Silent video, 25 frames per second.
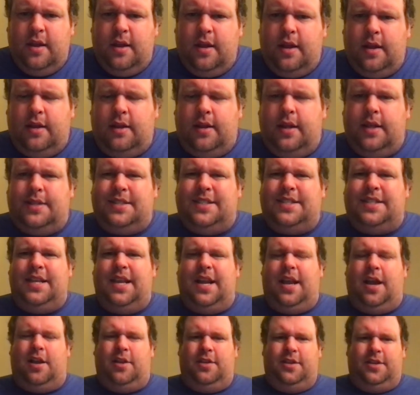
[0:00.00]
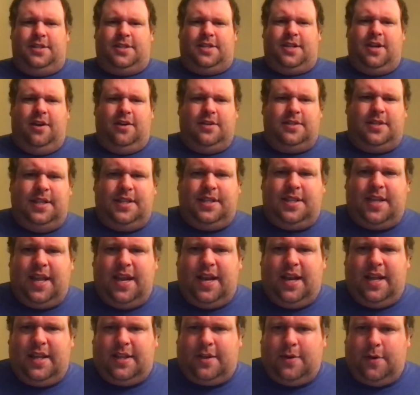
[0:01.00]
and let's see how this goes. Let's get
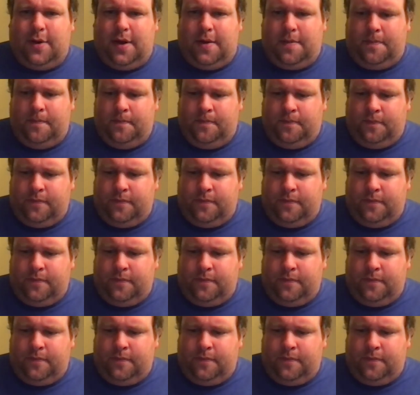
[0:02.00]
into it.